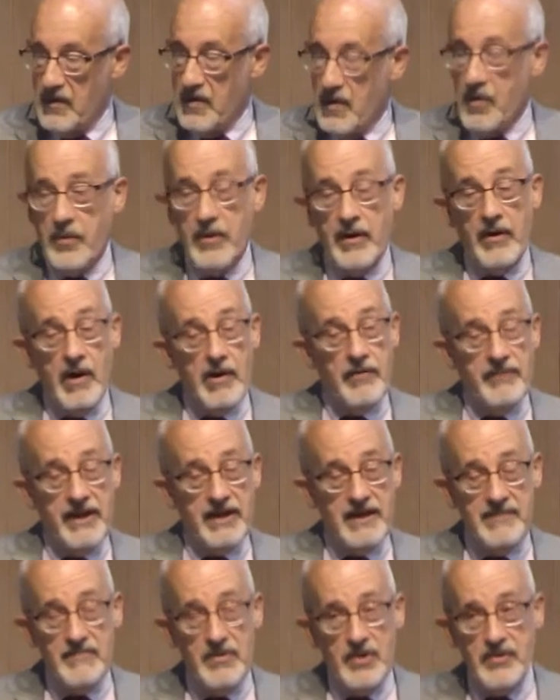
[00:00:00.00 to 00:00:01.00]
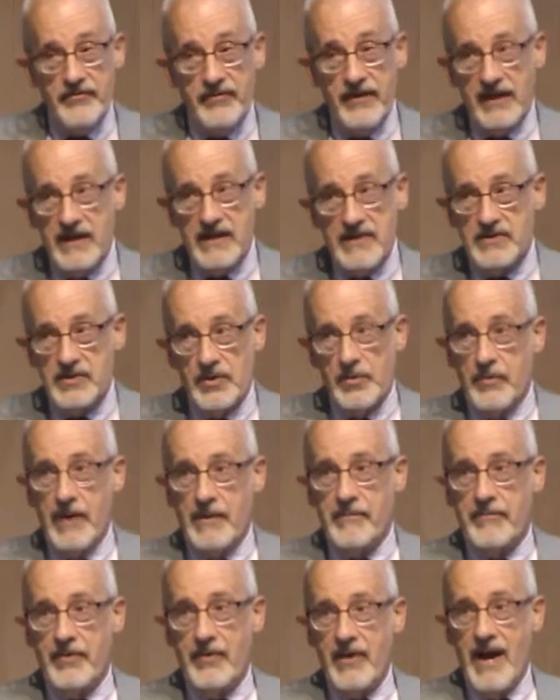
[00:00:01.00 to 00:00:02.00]
We're already moving into what
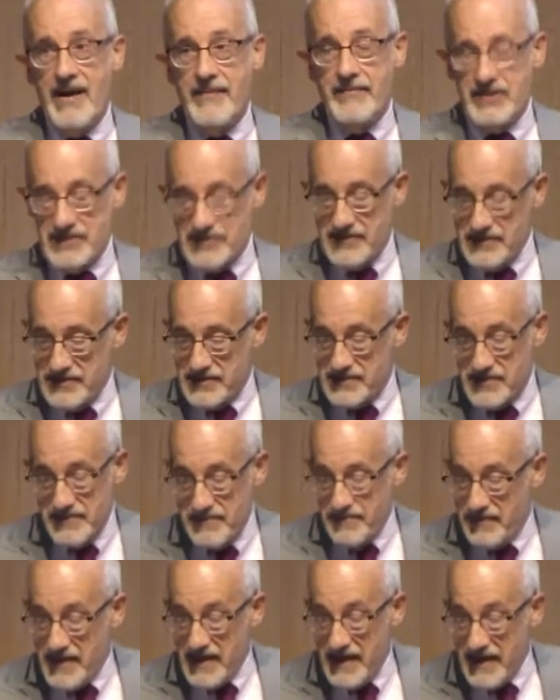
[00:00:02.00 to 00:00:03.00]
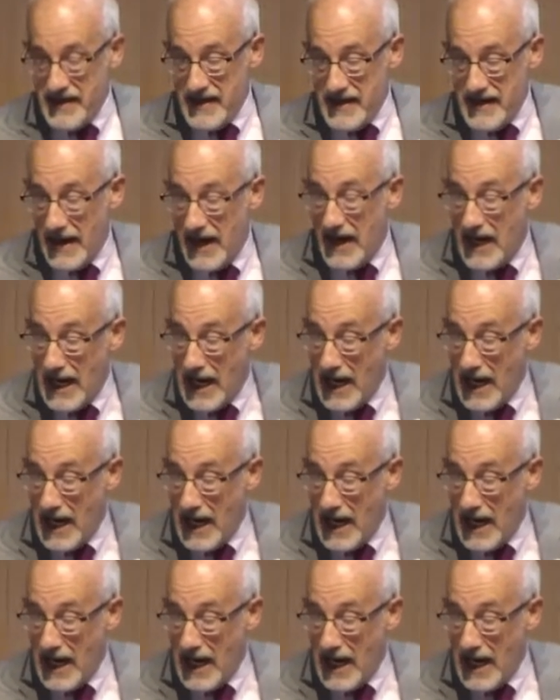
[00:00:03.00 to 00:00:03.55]
promises to be a